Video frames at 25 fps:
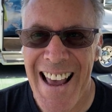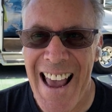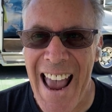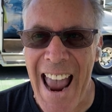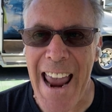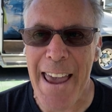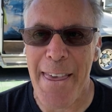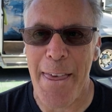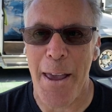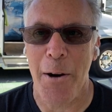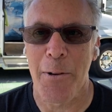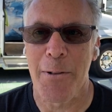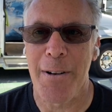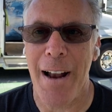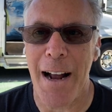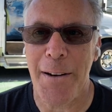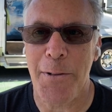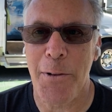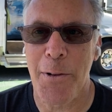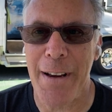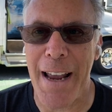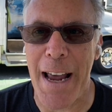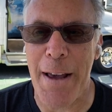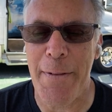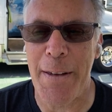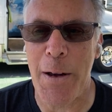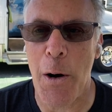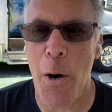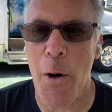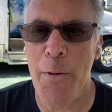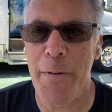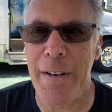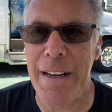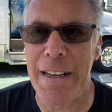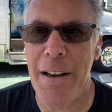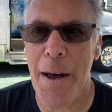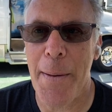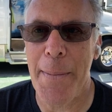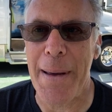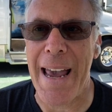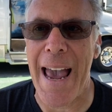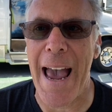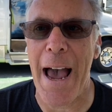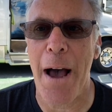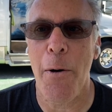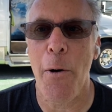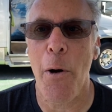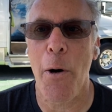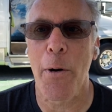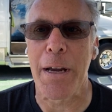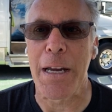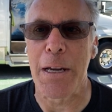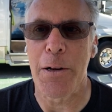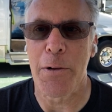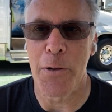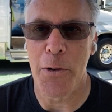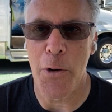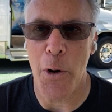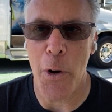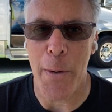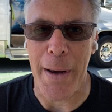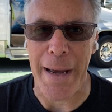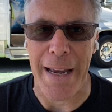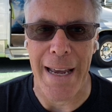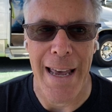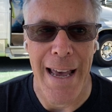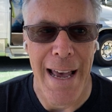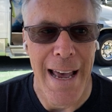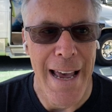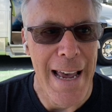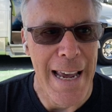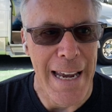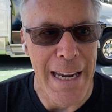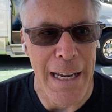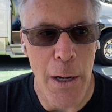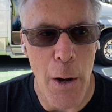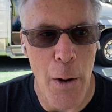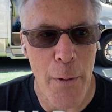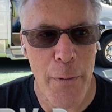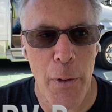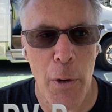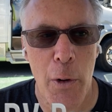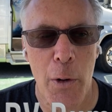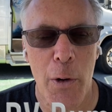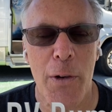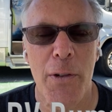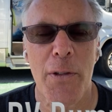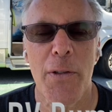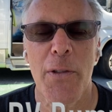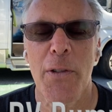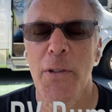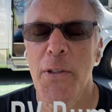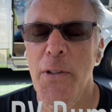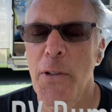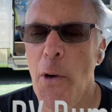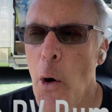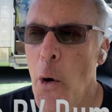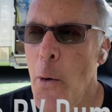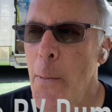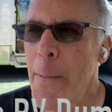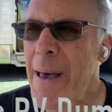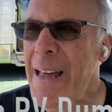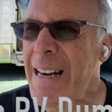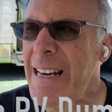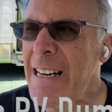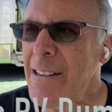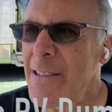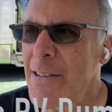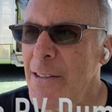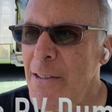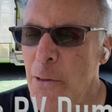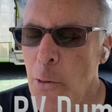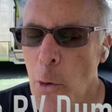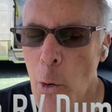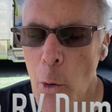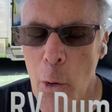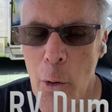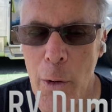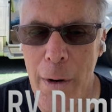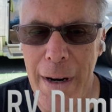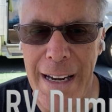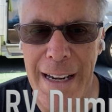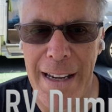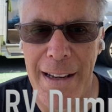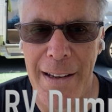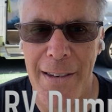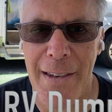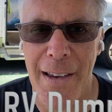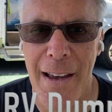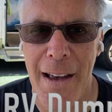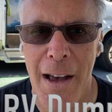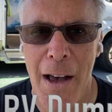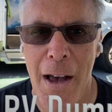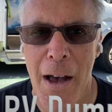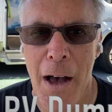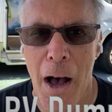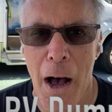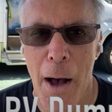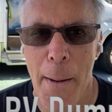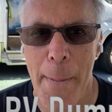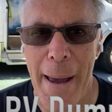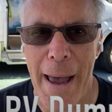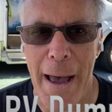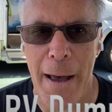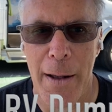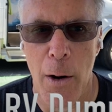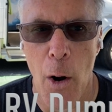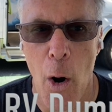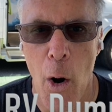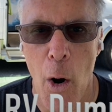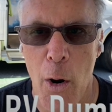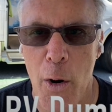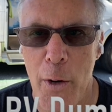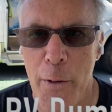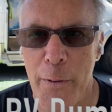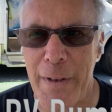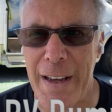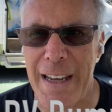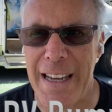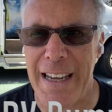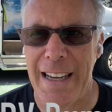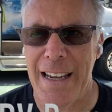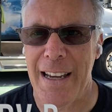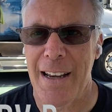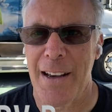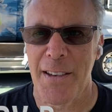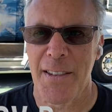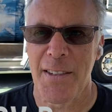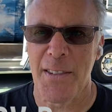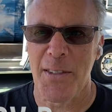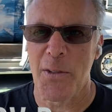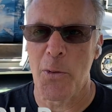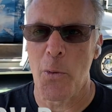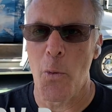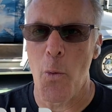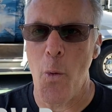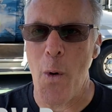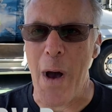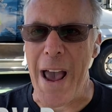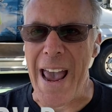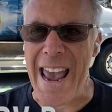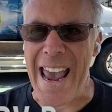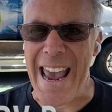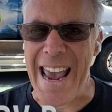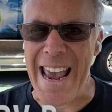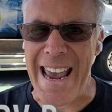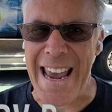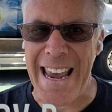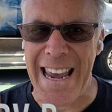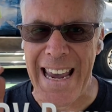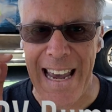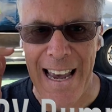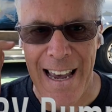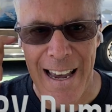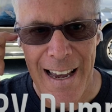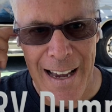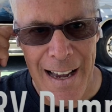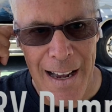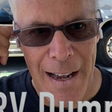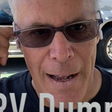Hey there, Dr. Dave, the RV dummy. How are you doing? You know, I've heard so many stories about RV sway,